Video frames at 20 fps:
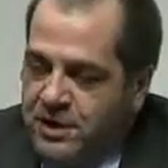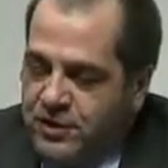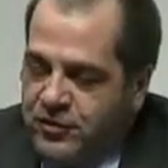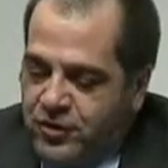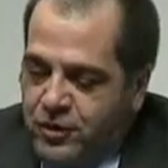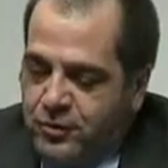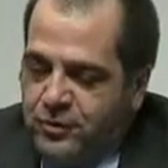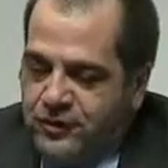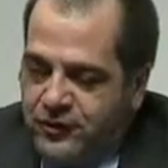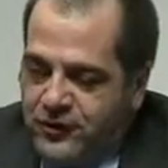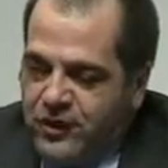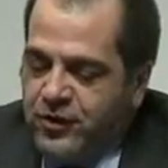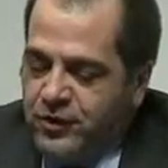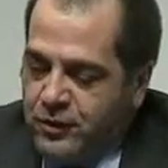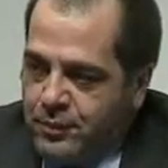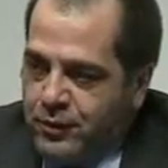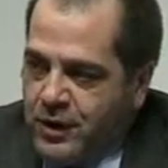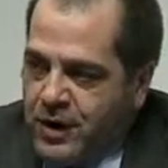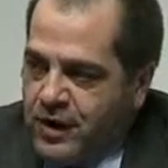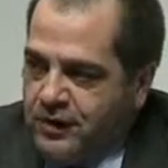in terms of
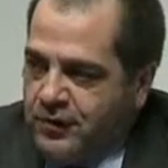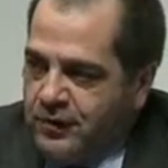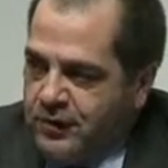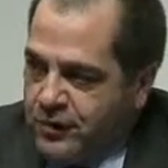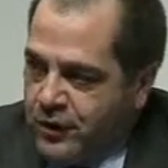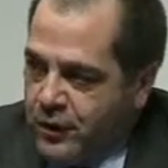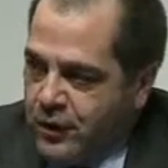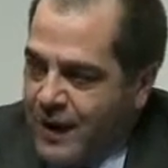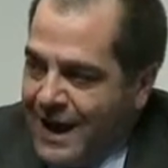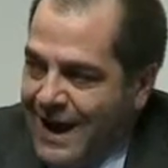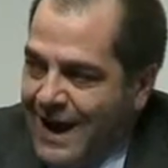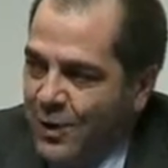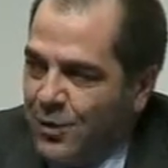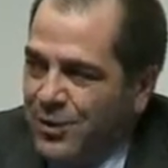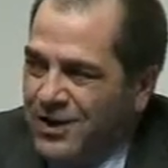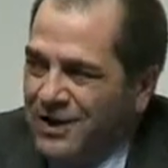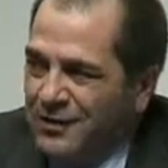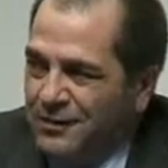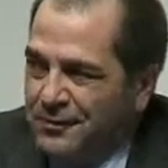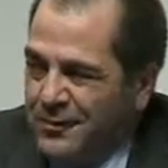enterprise, so
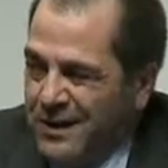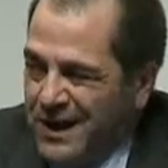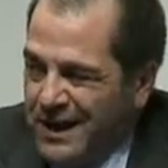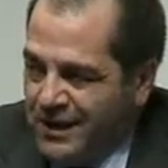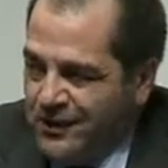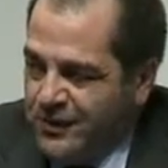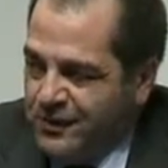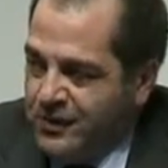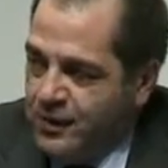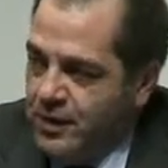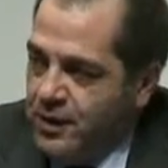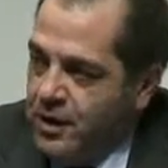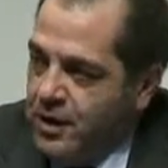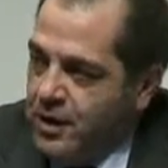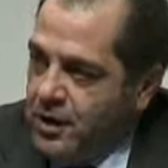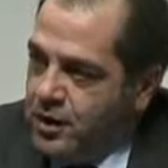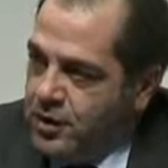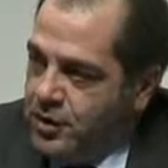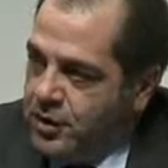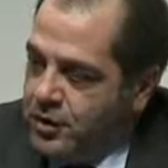how it affects
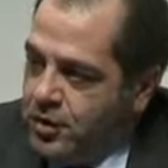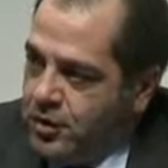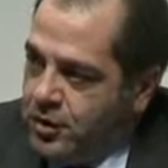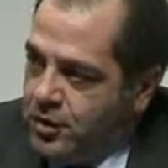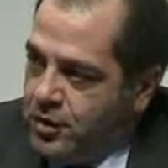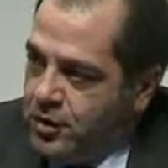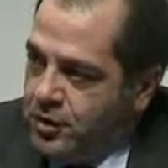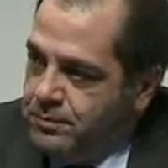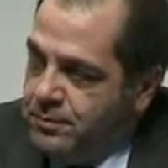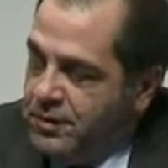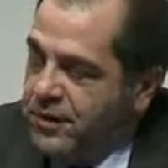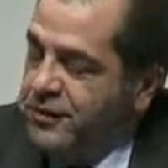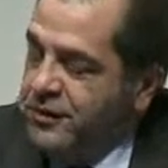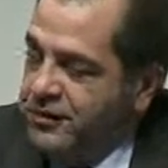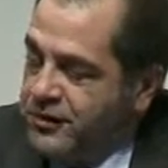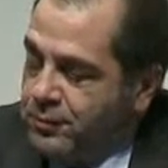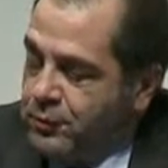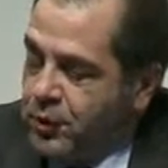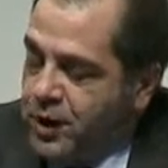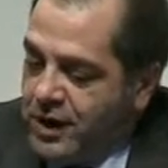your
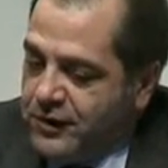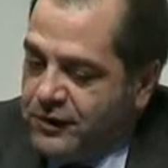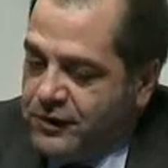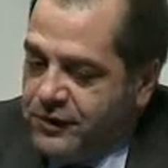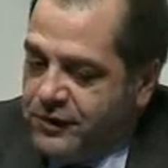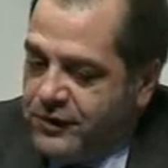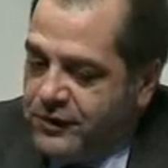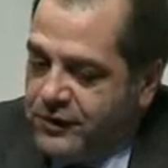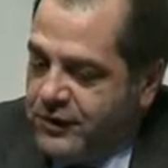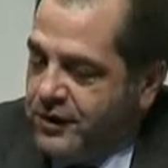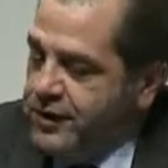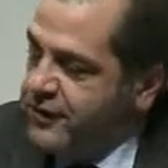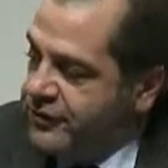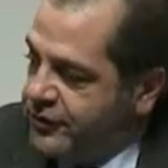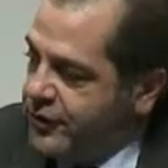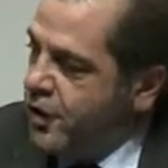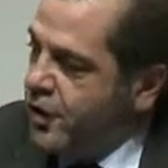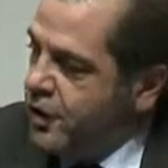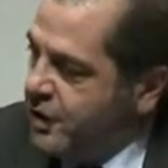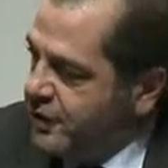business processes
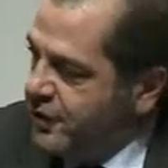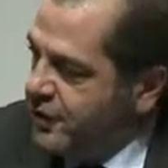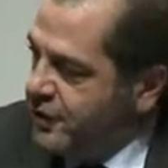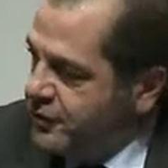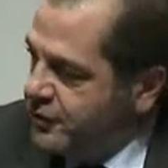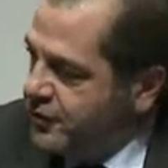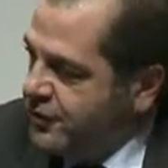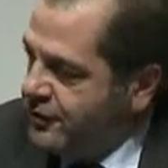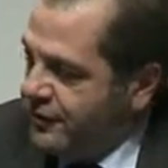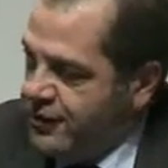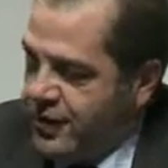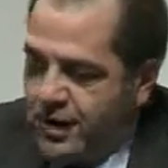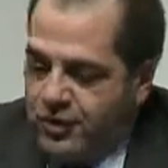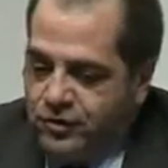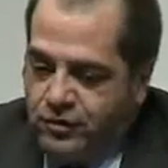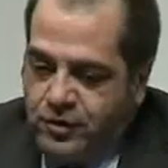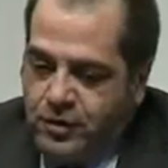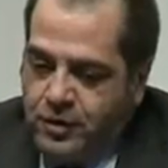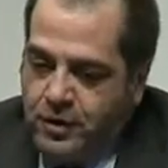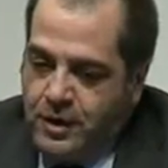is all another
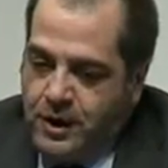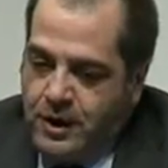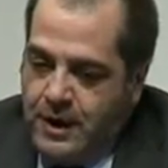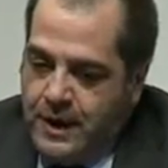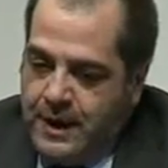discussion.